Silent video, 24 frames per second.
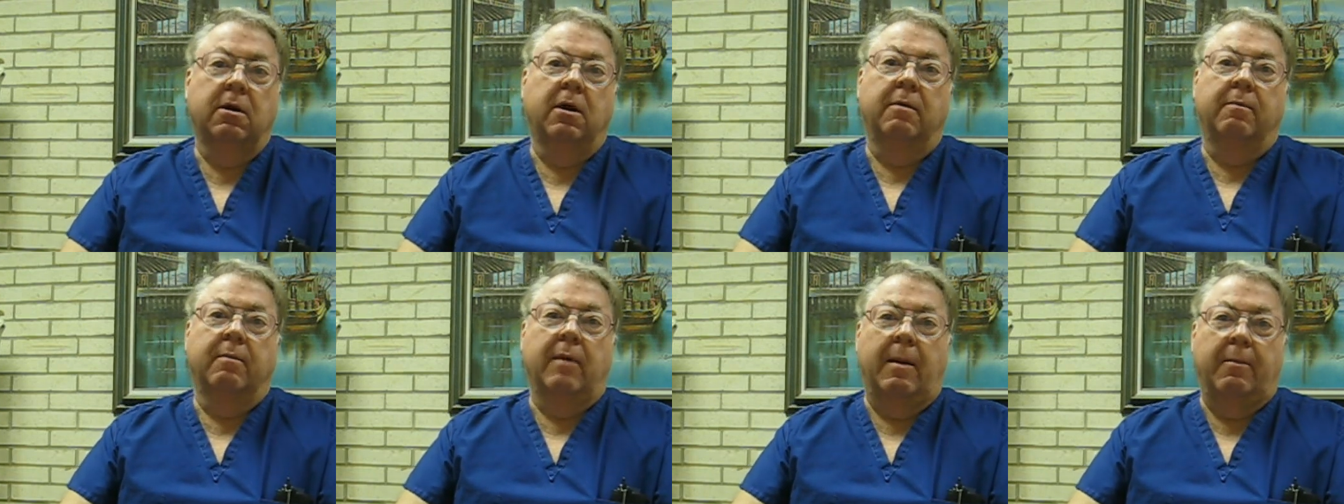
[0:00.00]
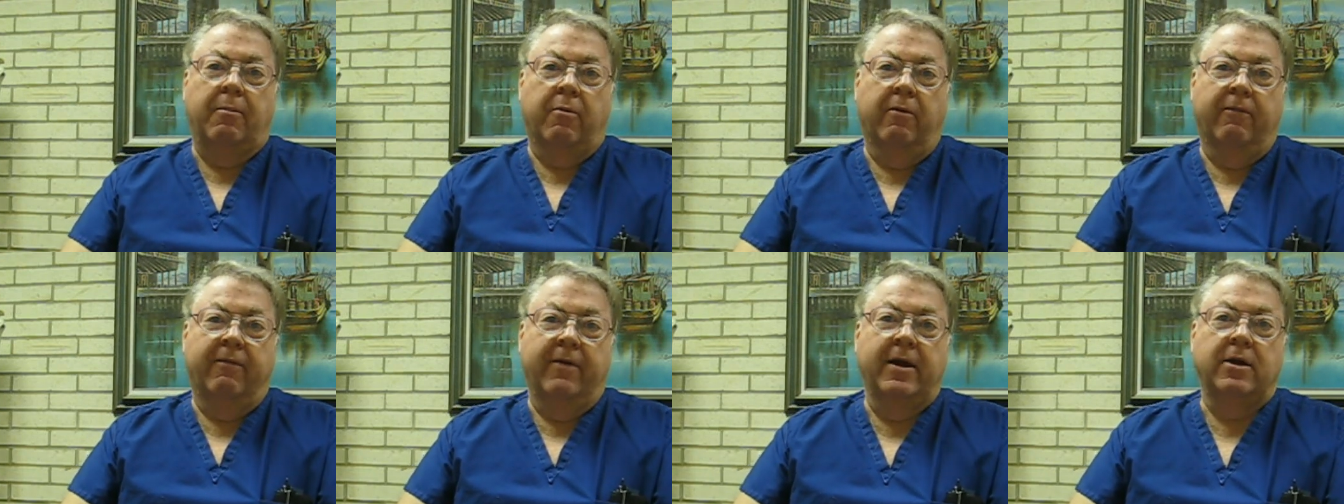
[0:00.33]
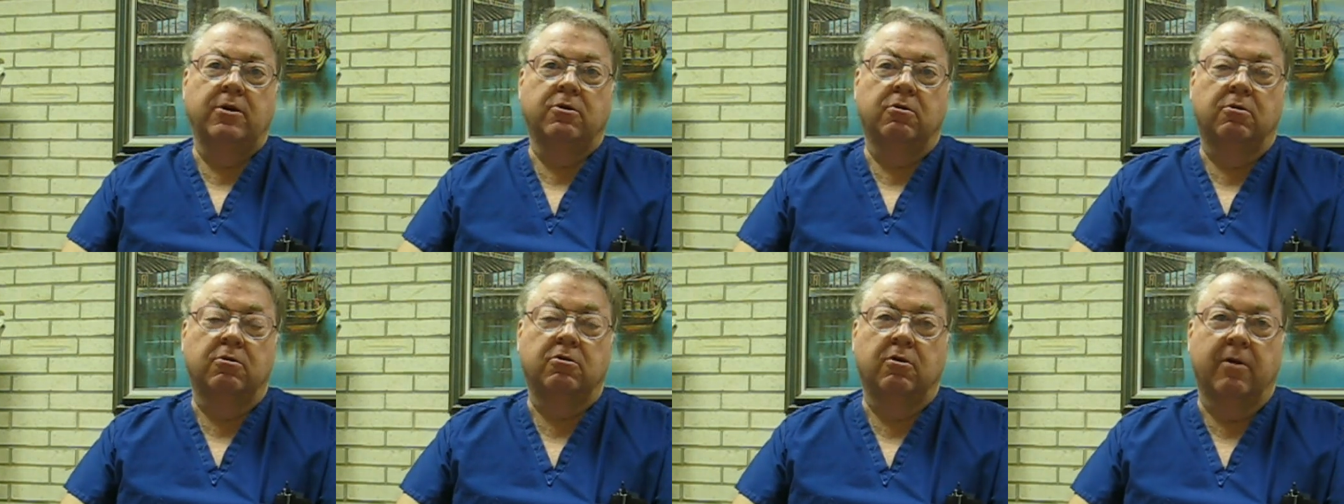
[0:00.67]
and my
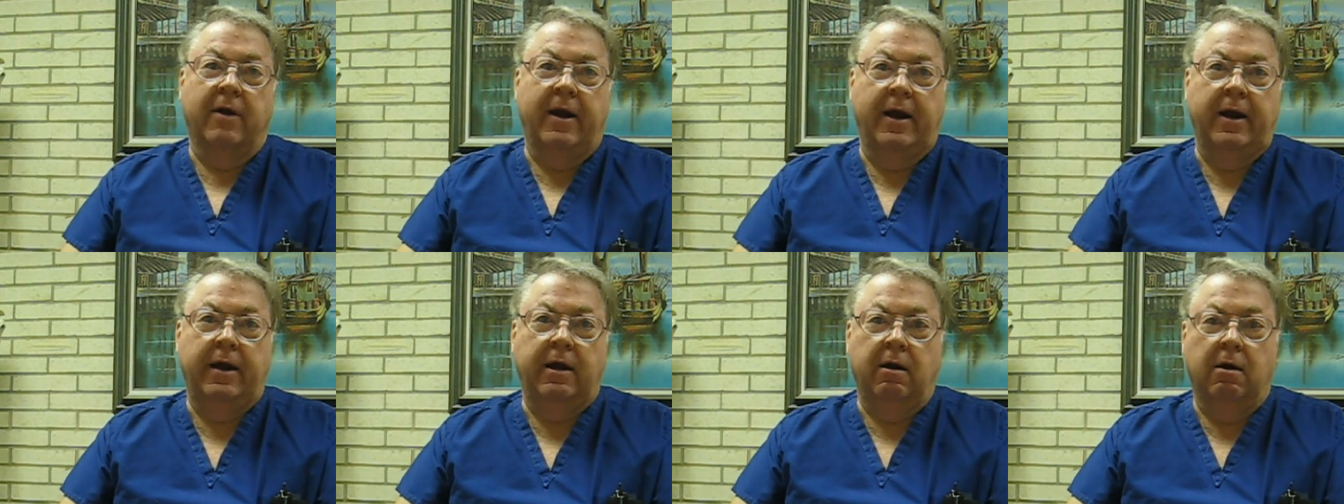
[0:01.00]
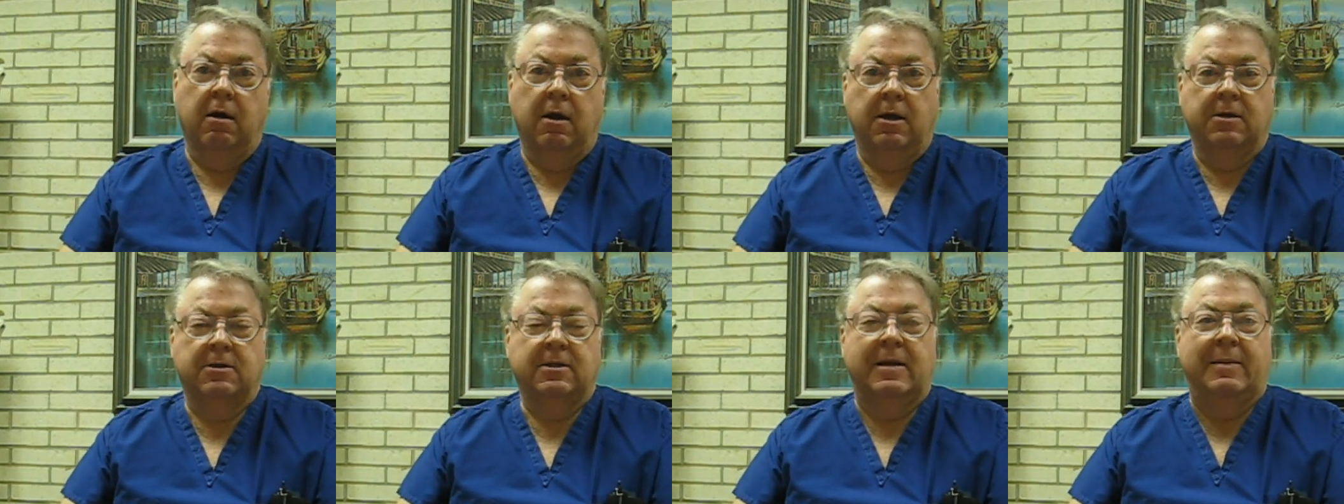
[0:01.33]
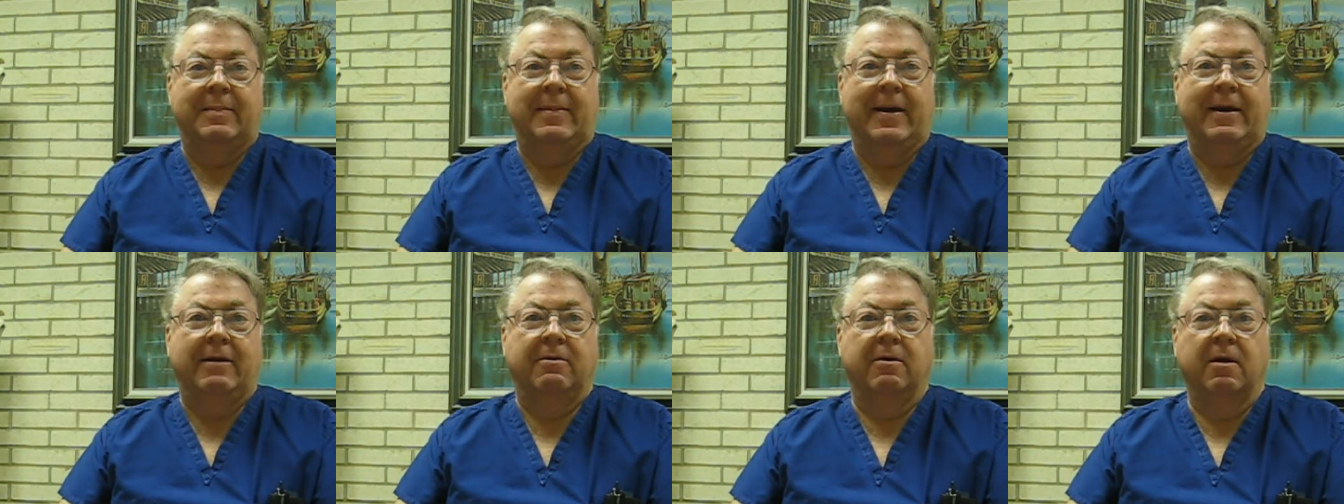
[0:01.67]
professional training in
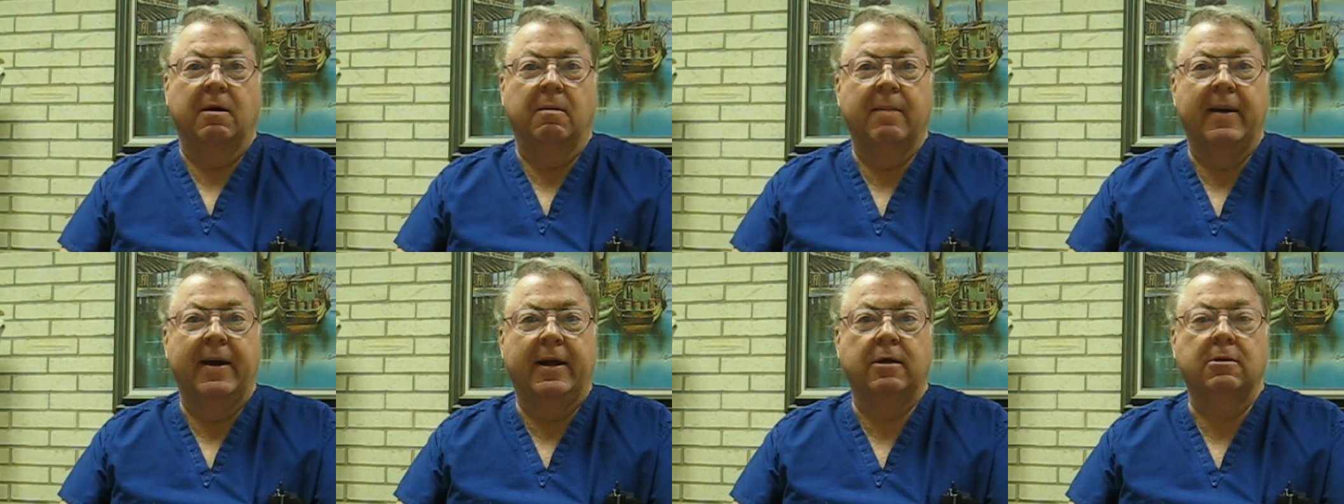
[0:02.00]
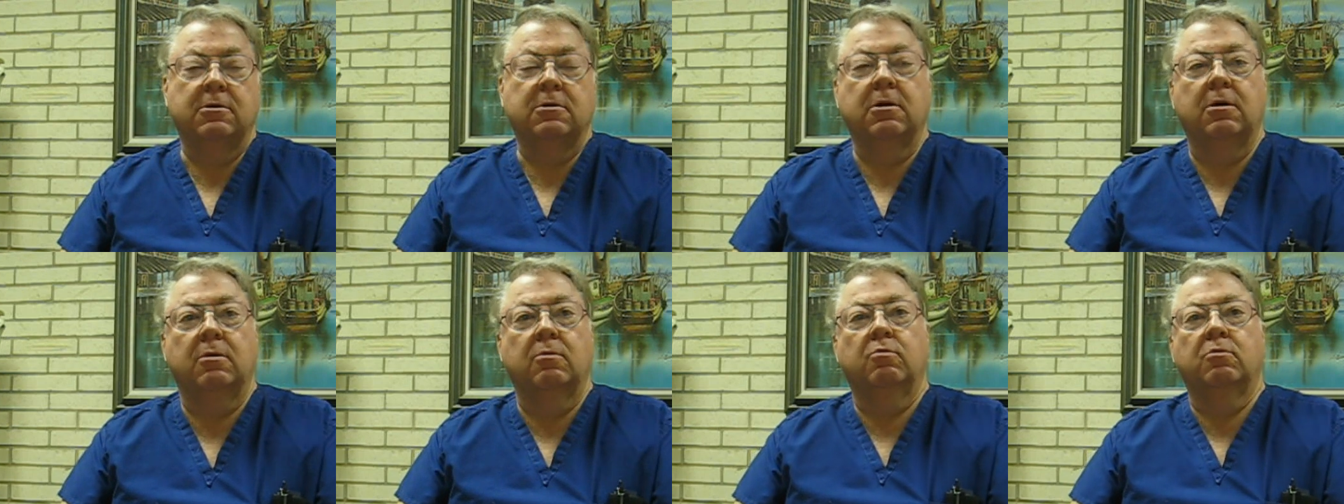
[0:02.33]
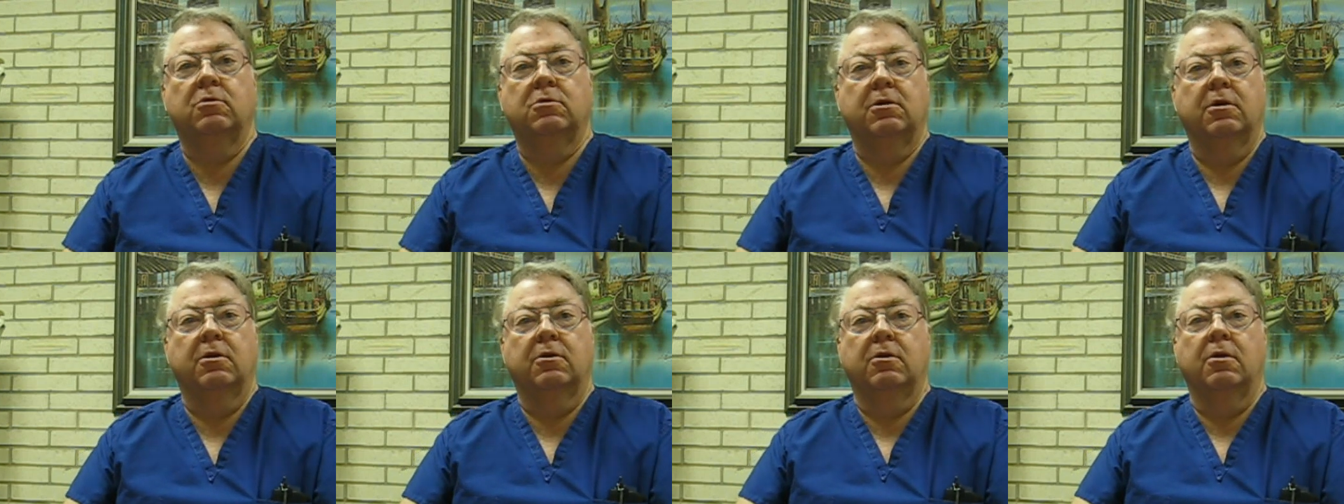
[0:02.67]
osteopathic medicine
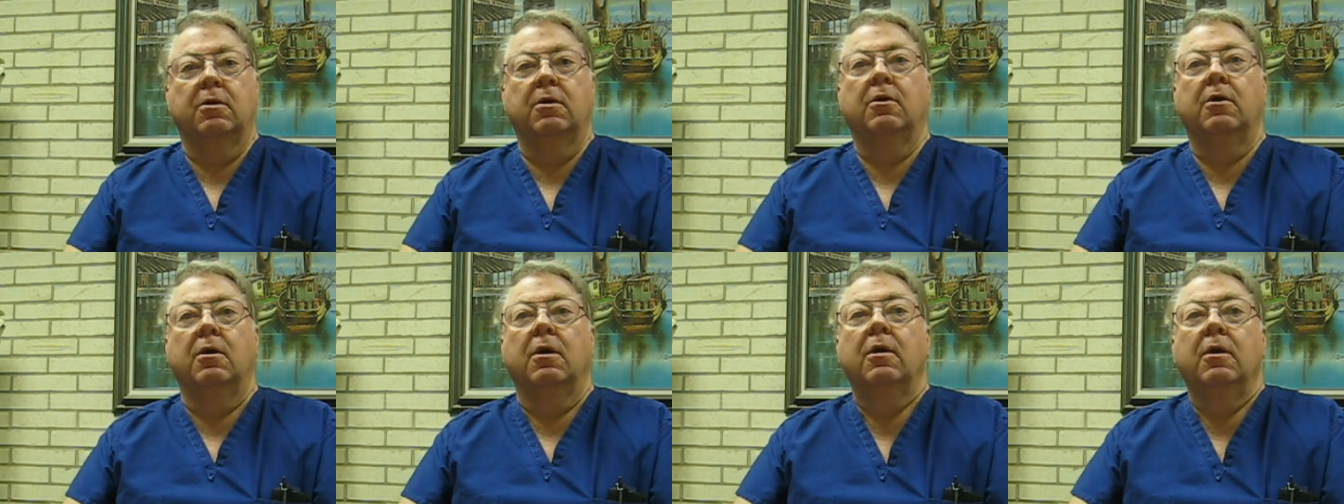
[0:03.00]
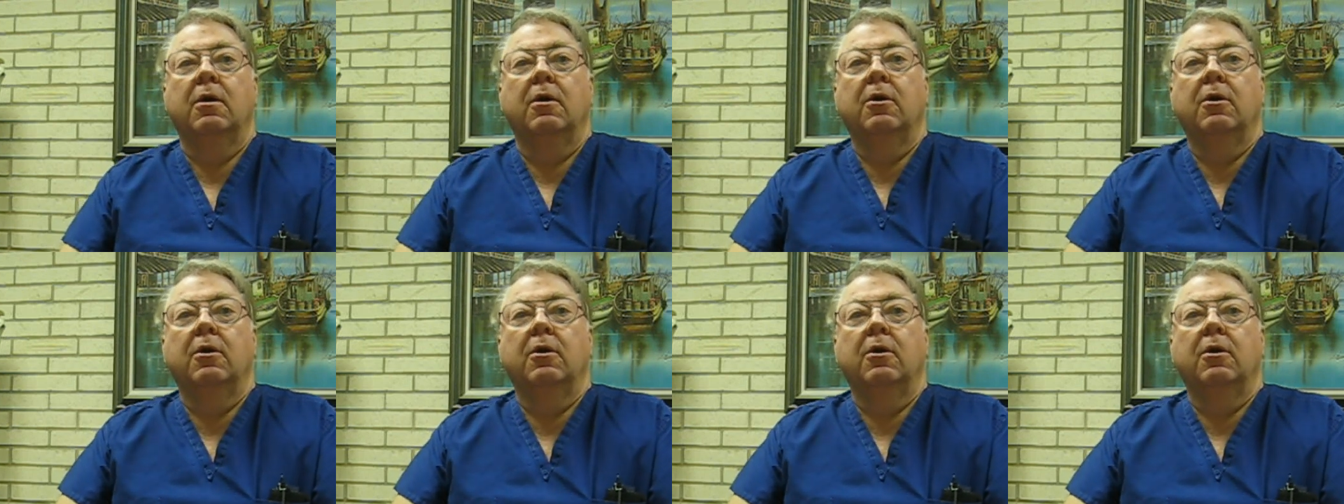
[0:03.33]
was at the